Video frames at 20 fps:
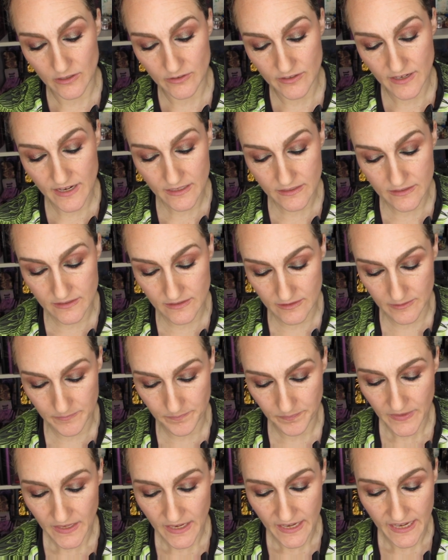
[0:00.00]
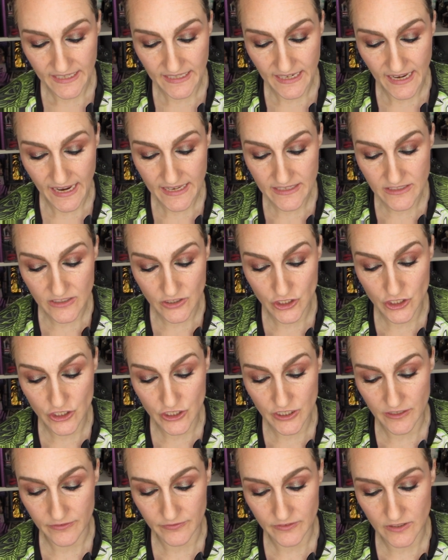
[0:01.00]
there next. And it has a
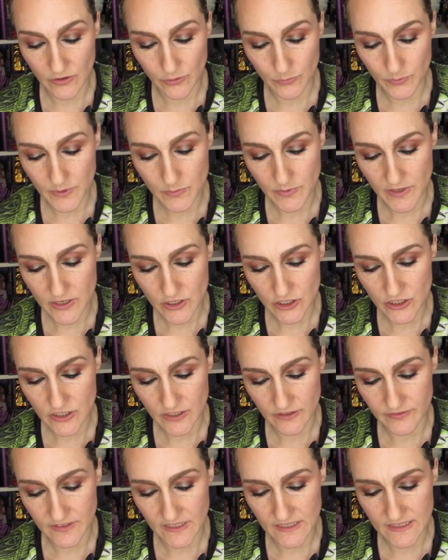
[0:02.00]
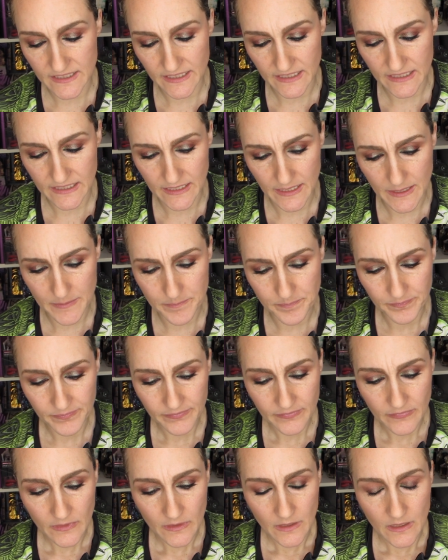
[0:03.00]
shift, a three-way shift. It's like
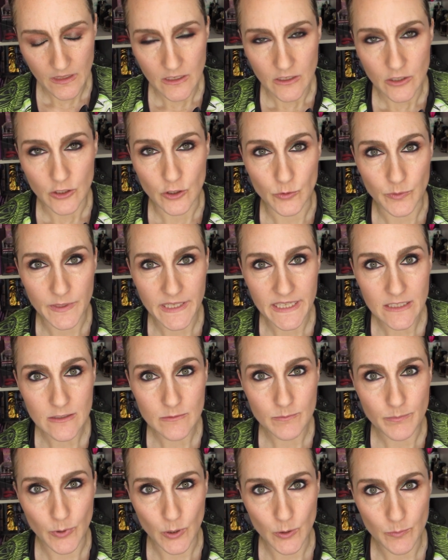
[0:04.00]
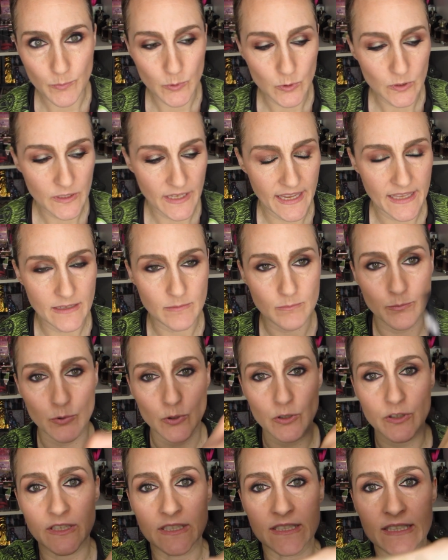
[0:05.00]
green, purple, and
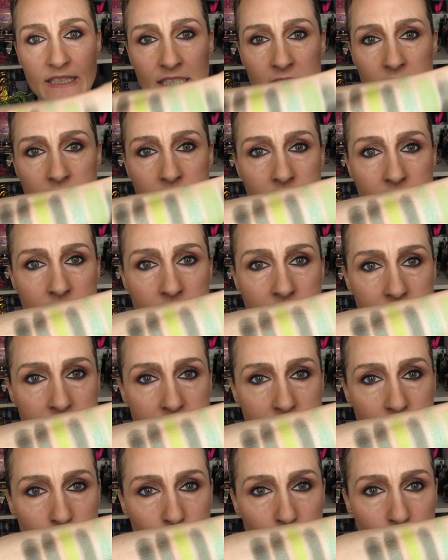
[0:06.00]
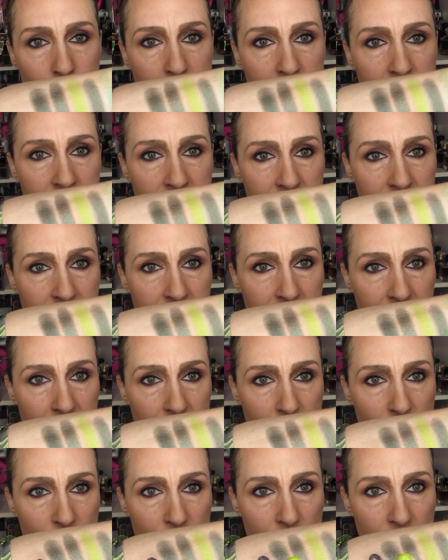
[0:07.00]
burgundy. It's a really
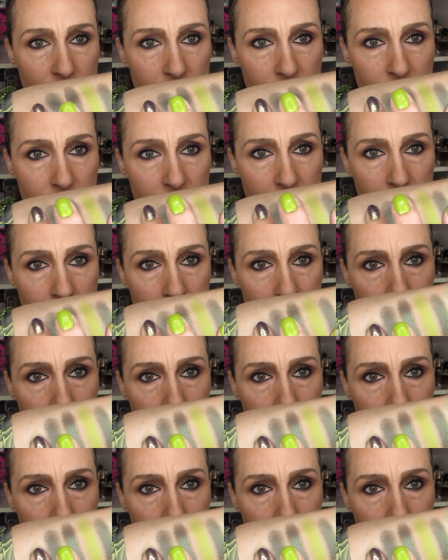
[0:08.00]
neat shift.